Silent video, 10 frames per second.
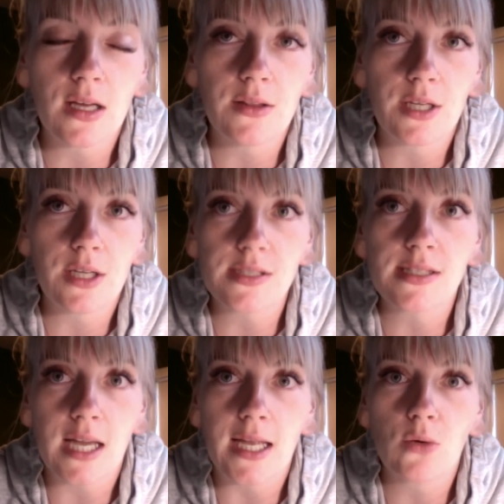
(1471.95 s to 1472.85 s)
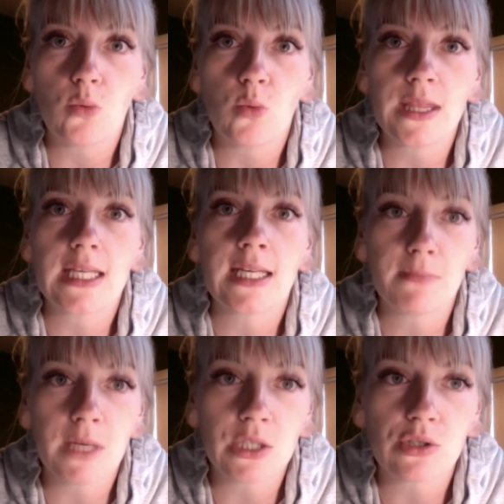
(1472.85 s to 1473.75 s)
their site with the hip
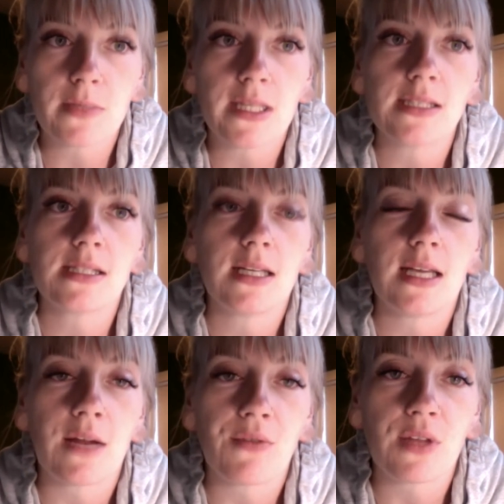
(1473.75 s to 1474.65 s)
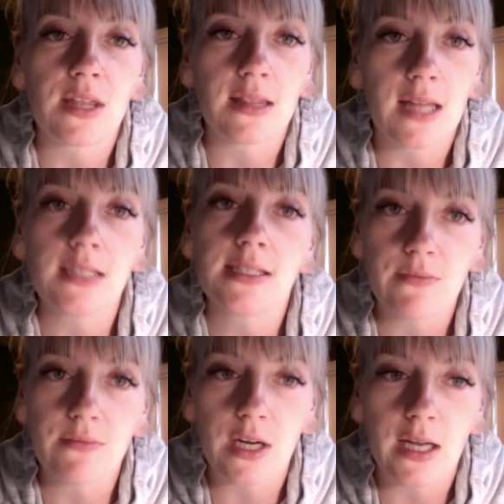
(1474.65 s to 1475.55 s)
measurements and everything. That's
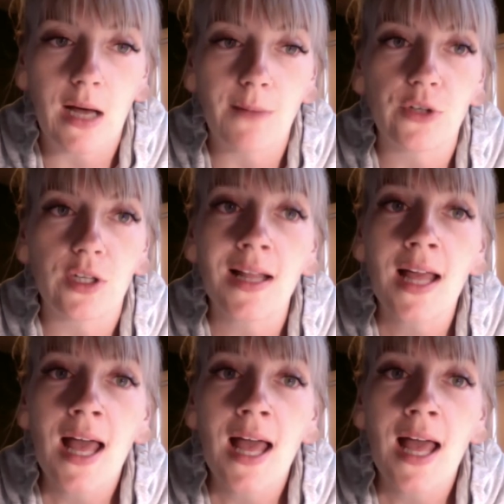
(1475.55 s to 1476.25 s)
very helpful.